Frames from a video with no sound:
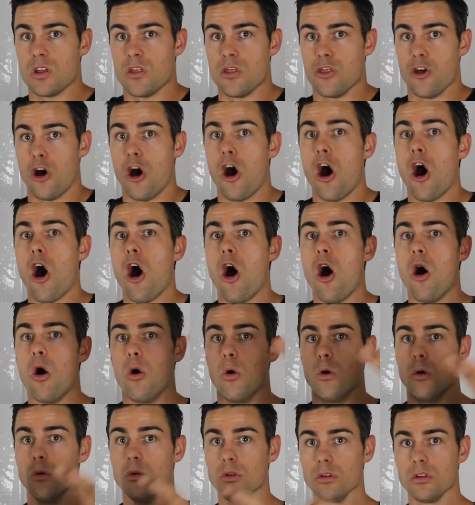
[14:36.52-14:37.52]
the
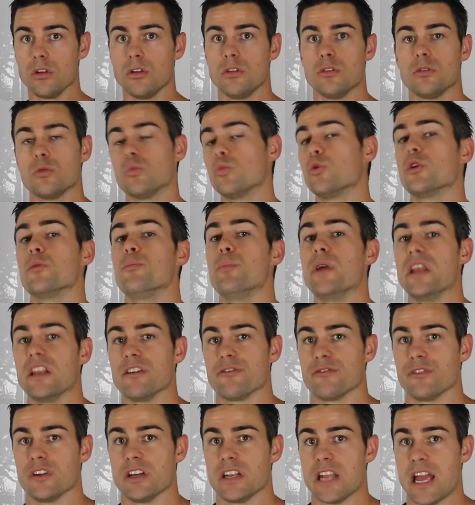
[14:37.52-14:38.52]
whole would
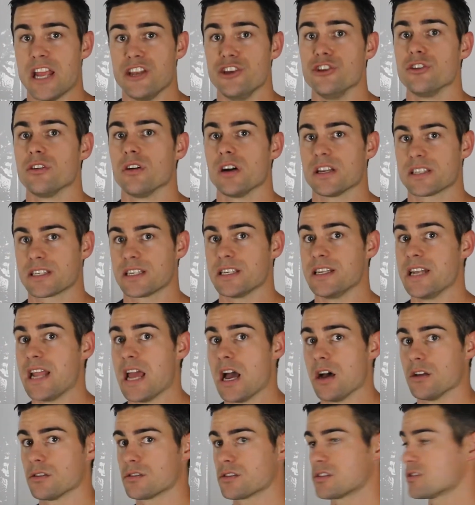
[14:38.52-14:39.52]
benefit, and you guys can
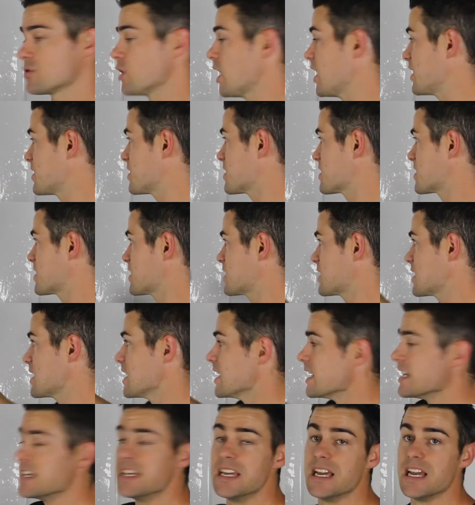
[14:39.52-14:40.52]
now start to
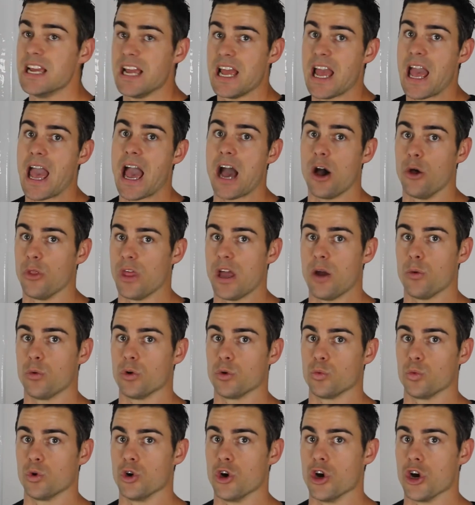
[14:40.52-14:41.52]
see how that
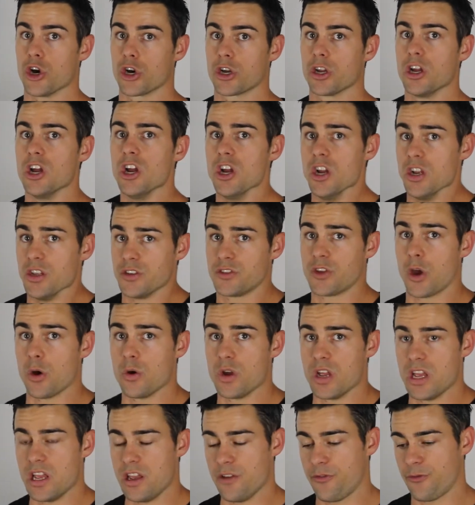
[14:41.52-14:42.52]
would work.
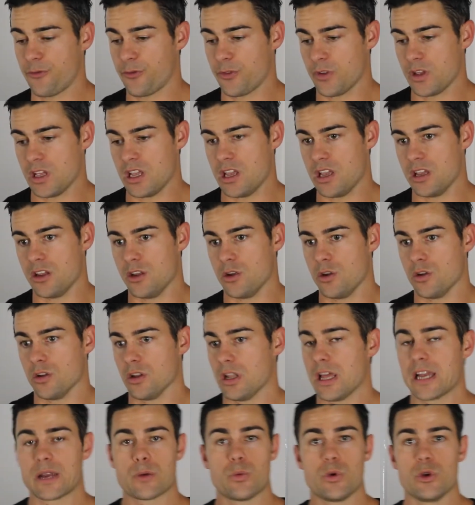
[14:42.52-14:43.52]
So if,
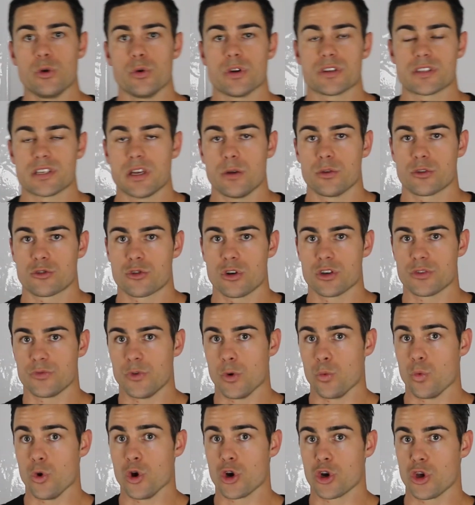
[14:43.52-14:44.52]
like we always say with
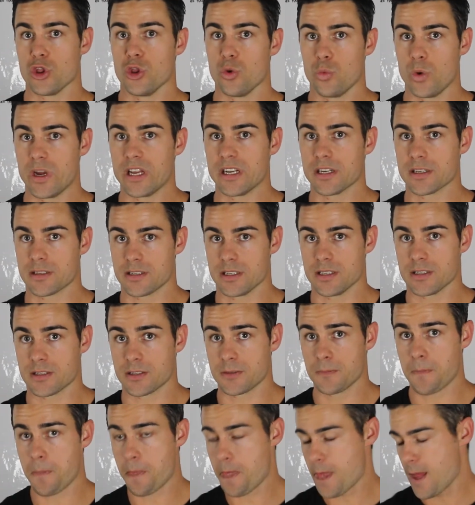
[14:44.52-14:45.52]
CrossFit, work on the
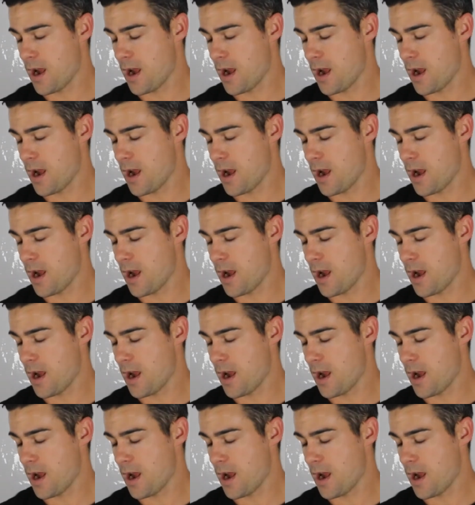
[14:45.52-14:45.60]
weaknesses.